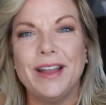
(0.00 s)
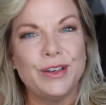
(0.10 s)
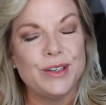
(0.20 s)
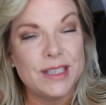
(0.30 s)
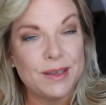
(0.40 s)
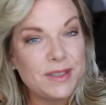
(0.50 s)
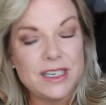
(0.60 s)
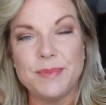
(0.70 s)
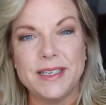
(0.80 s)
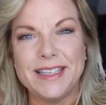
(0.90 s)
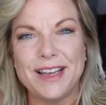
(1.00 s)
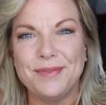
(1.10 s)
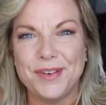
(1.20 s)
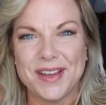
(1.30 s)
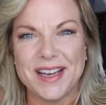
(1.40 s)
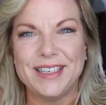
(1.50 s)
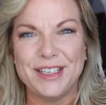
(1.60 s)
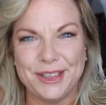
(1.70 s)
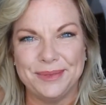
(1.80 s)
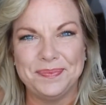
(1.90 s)
And there's something to be said for that
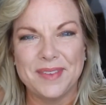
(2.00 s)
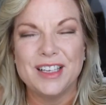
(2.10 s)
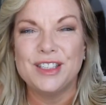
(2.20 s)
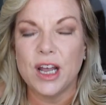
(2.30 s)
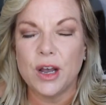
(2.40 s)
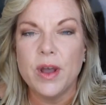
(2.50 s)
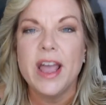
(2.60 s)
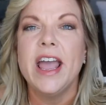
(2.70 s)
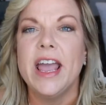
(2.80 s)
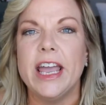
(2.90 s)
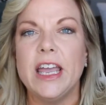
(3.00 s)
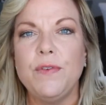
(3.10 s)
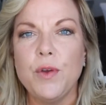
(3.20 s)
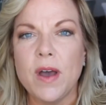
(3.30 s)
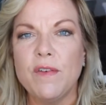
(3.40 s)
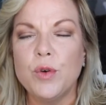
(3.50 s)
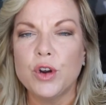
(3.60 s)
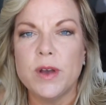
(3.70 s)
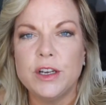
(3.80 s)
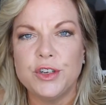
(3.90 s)
too. So if you have more
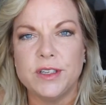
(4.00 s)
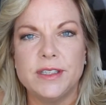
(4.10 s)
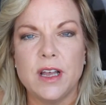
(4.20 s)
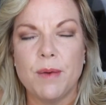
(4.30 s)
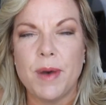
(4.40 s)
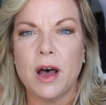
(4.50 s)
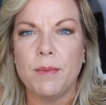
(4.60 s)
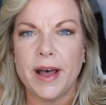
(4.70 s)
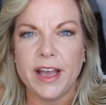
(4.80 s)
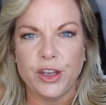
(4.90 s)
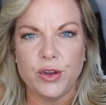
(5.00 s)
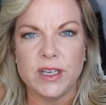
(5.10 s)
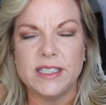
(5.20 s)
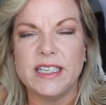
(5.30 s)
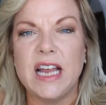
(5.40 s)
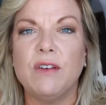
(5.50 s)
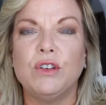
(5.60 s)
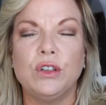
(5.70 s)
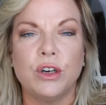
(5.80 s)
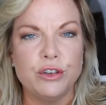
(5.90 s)
questions about buying units that have
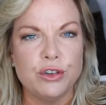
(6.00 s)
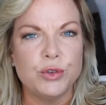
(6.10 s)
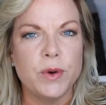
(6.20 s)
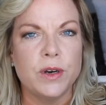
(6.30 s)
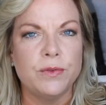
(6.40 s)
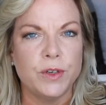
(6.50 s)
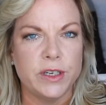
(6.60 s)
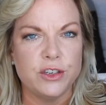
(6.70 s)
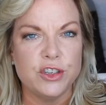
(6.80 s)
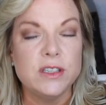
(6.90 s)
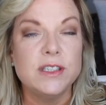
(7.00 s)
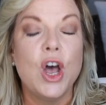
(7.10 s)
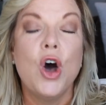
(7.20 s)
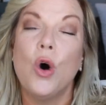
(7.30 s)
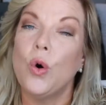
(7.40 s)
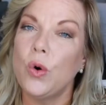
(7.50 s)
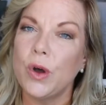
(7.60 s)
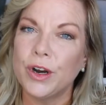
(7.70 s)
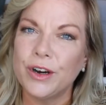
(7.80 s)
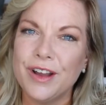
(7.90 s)
larger square footages
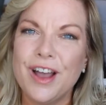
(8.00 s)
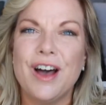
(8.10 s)
or